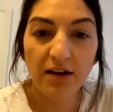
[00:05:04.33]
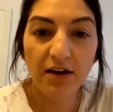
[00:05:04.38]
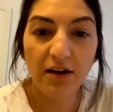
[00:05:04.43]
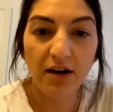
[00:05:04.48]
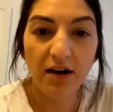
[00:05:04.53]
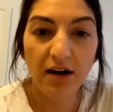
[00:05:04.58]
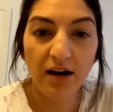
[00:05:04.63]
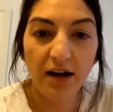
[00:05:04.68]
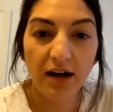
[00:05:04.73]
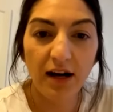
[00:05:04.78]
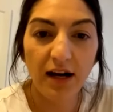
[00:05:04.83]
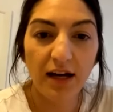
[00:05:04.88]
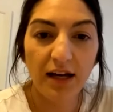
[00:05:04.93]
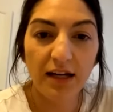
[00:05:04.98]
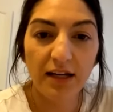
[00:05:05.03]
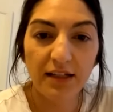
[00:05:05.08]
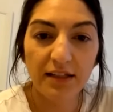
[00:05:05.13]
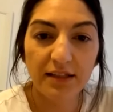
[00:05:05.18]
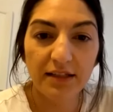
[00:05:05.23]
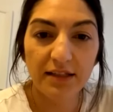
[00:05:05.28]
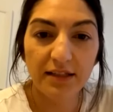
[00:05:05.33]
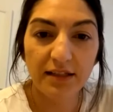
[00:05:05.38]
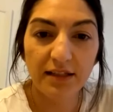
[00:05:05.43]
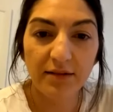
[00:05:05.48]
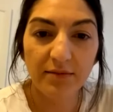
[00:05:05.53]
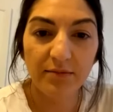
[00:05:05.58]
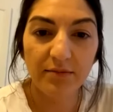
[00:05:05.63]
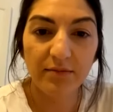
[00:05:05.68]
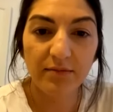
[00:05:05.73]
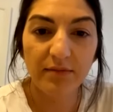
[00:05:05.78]
got, let
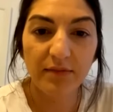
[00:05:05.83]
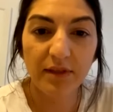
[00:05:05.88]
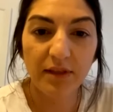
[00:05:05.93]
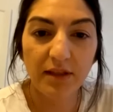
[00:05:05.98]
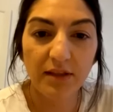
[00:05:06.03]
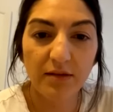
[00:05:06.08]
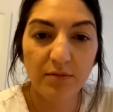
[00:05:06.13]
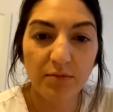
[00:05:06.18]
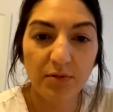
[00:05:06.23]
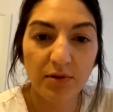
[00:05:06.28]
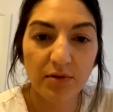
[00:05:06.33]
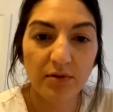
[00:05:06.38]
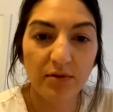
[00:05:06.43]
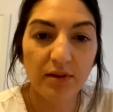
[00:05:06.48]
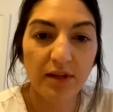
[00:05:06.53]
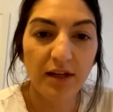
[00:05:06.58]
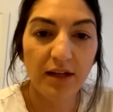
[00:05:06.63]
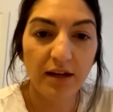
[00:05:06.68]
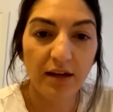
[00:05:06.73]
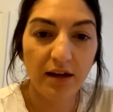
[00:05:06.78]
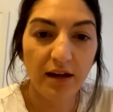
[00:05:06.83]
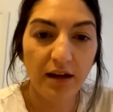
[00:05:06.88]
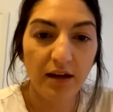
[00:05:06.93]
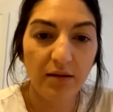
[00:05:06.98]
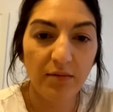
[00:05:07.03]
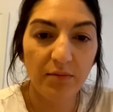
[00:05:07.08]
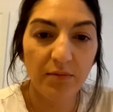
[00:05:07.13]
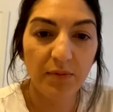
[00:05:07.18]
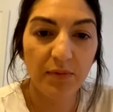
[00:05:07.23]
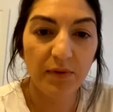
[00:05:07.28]
me pull it up.